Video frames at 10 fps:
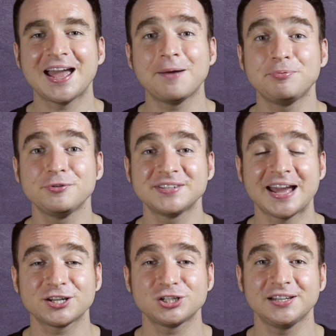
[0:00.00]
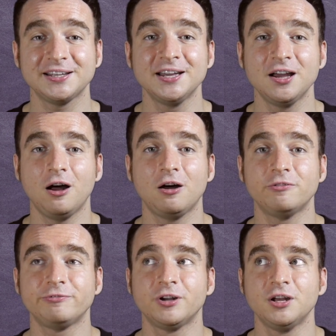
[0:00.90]
examples actually
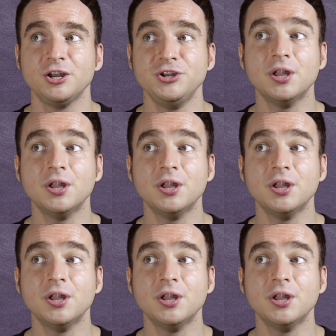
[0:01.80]
of